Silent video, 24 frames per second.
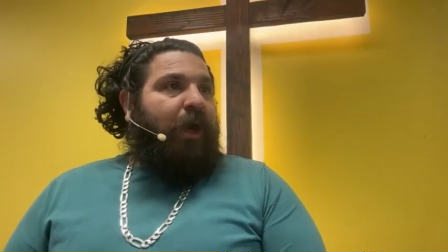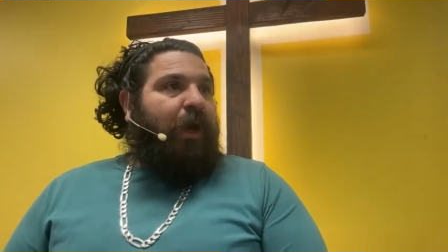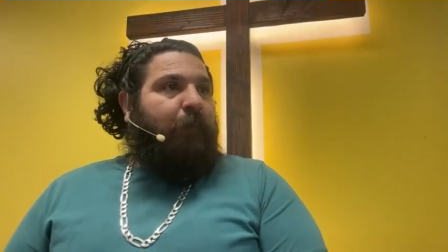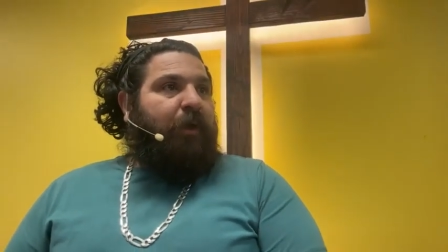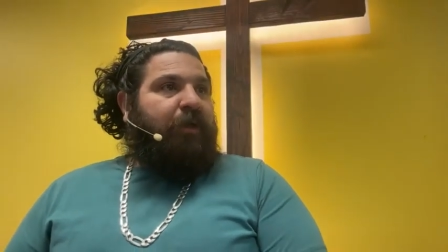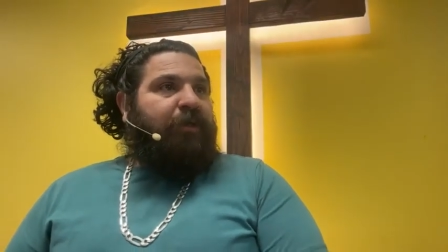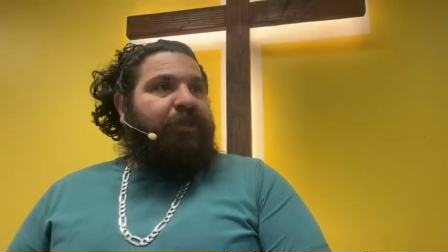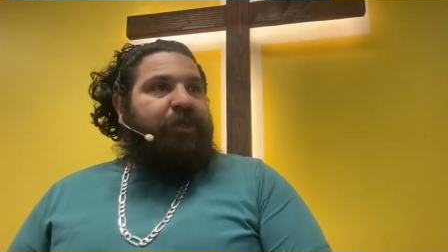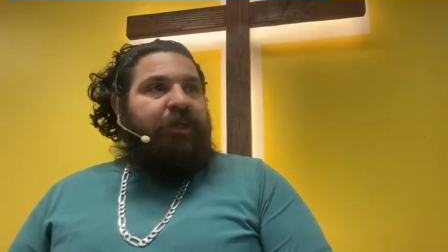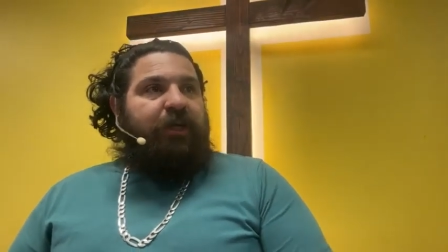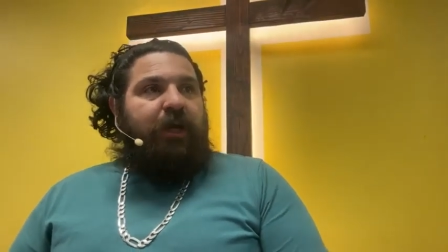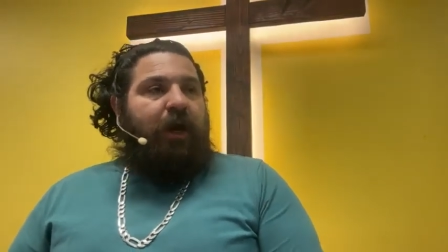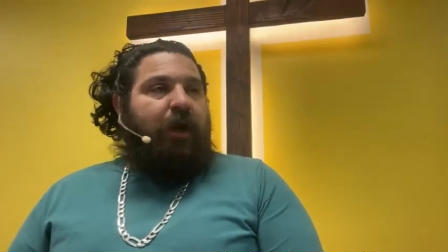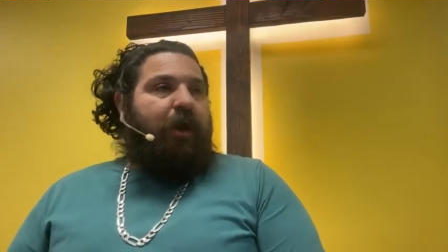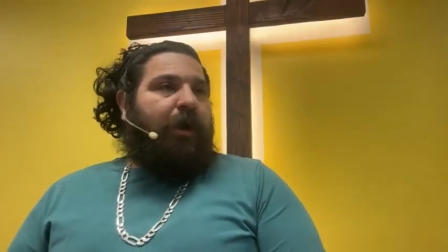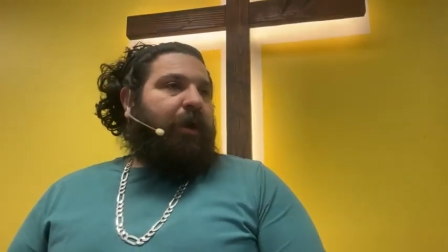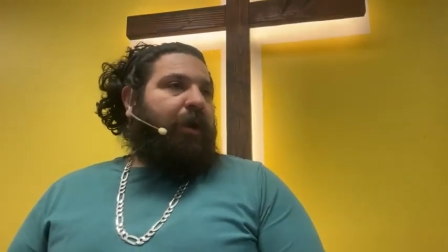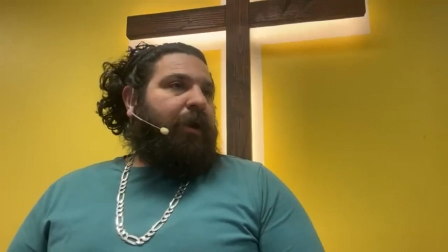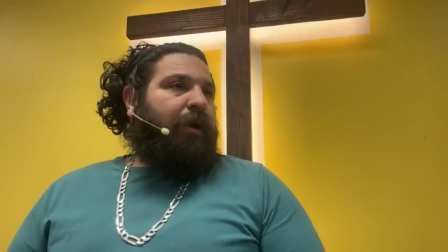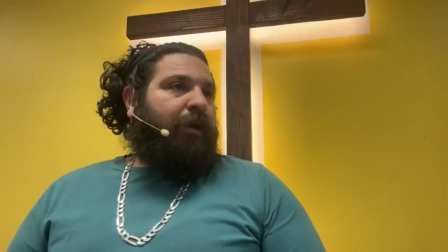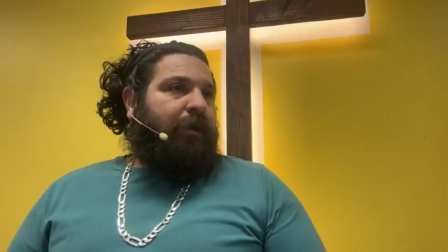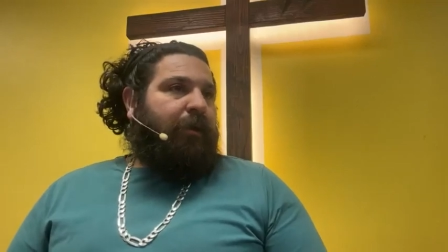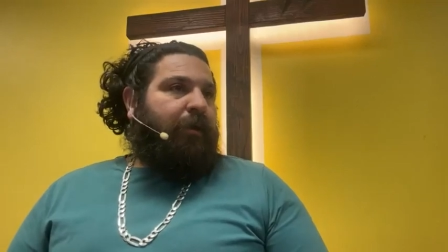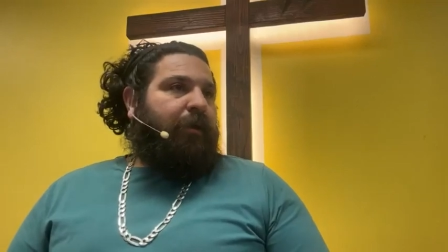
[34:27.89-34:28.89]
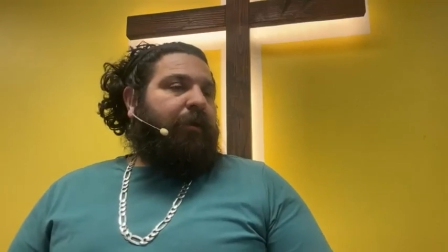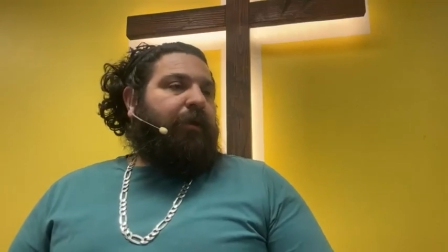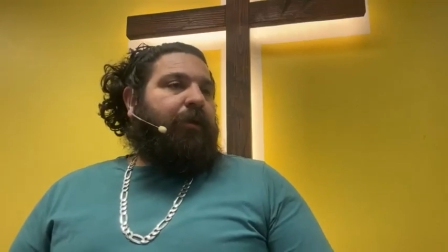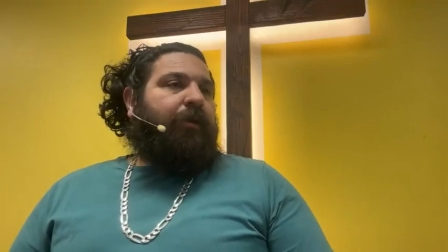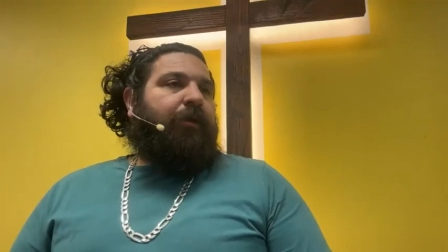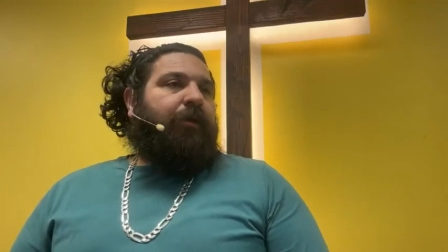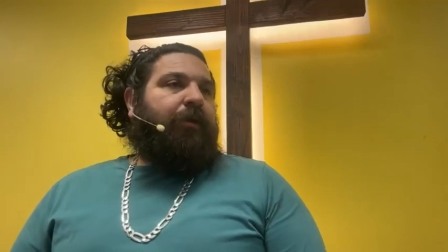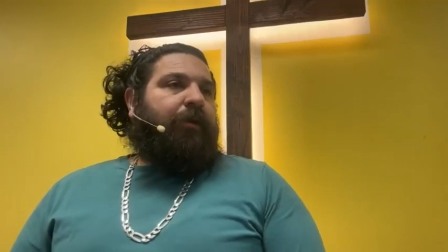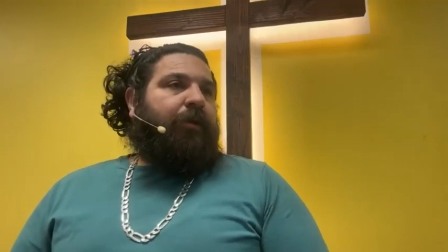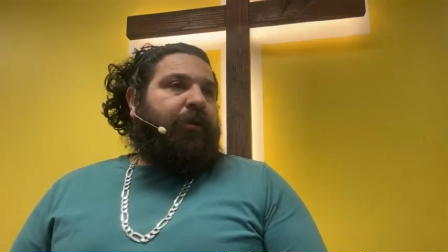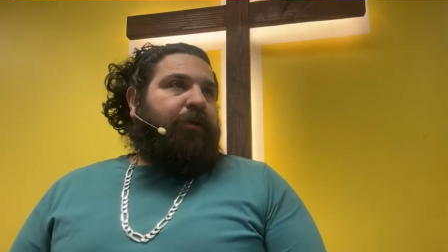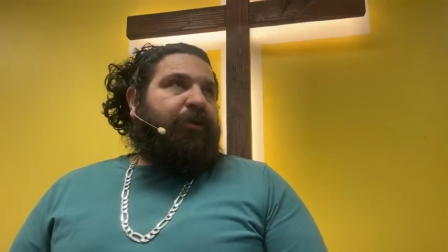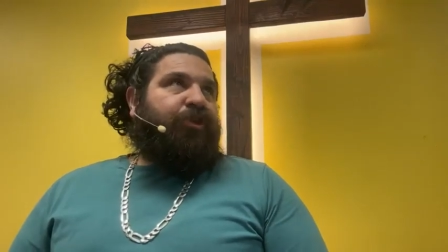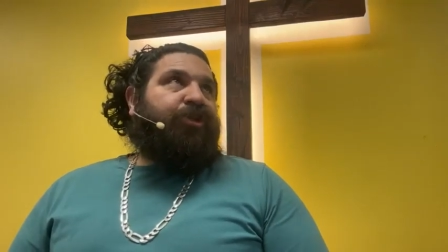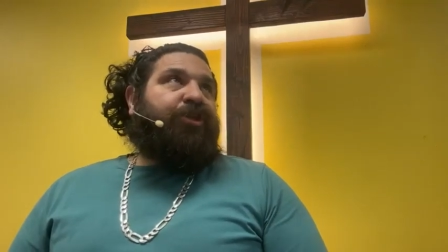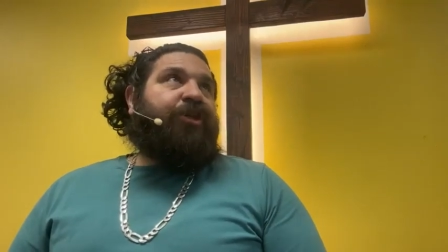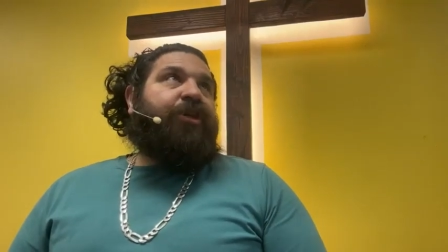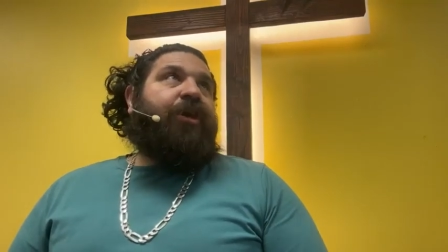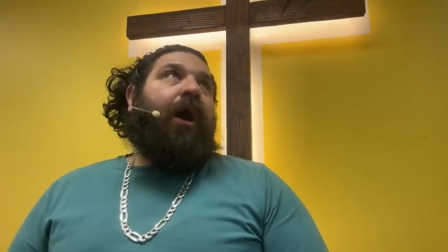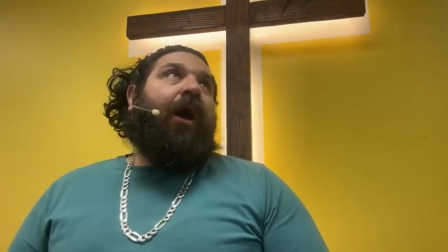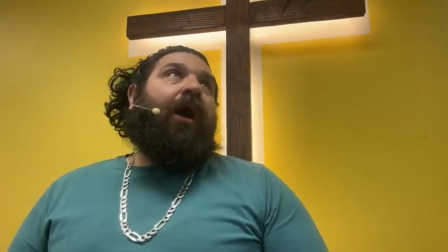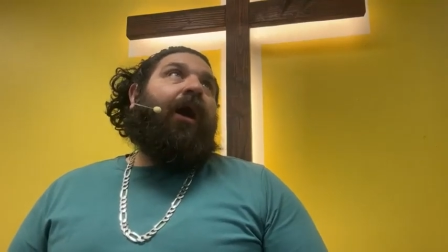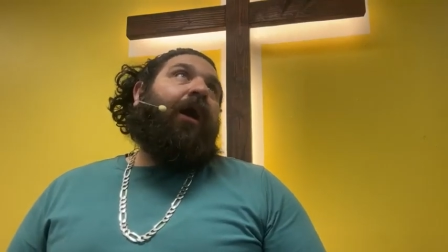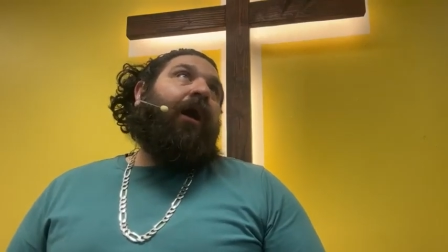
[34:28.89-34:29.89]
HaMashiach.
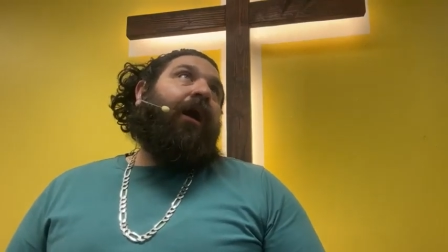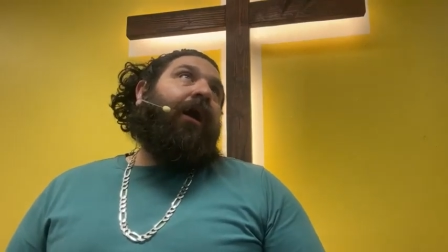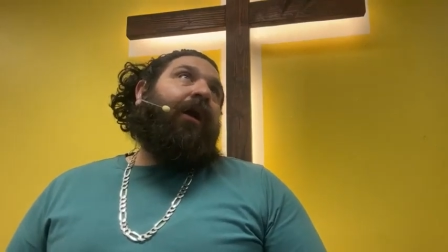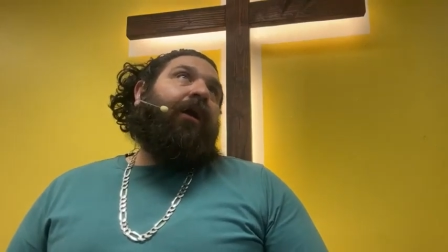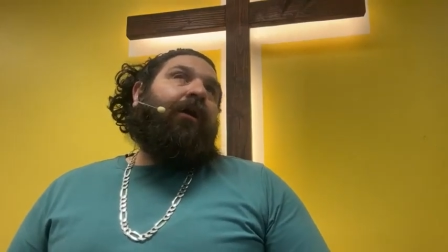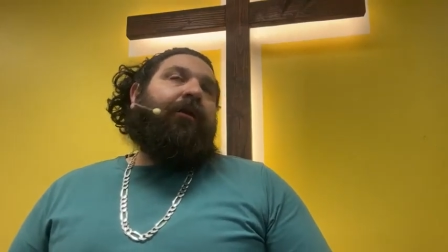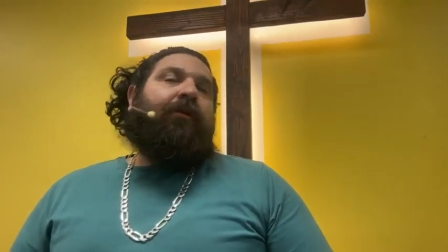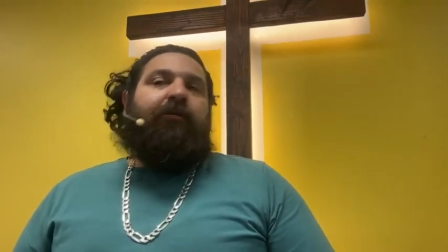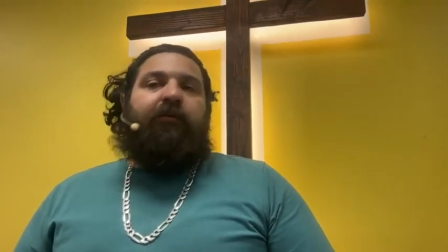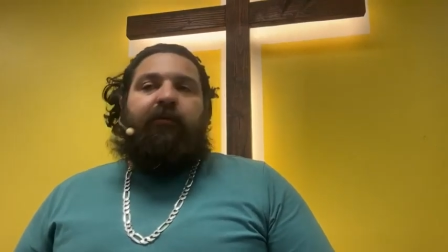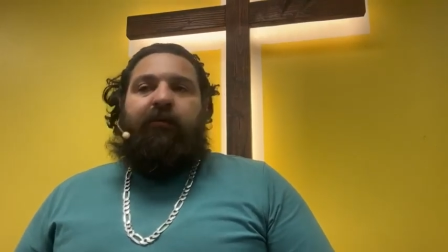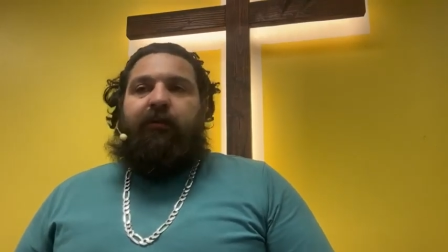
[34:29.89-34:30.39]
Shiach.